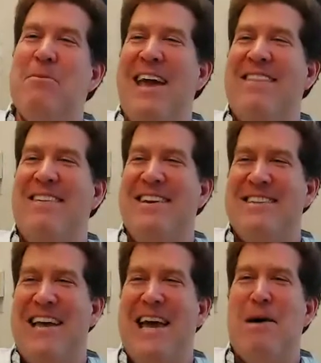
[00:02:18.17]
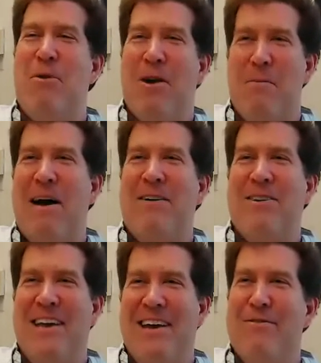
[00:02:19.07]
take the exam we're
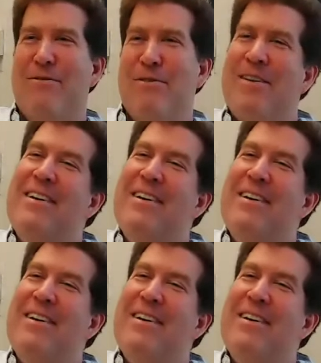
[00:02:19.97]
about to give,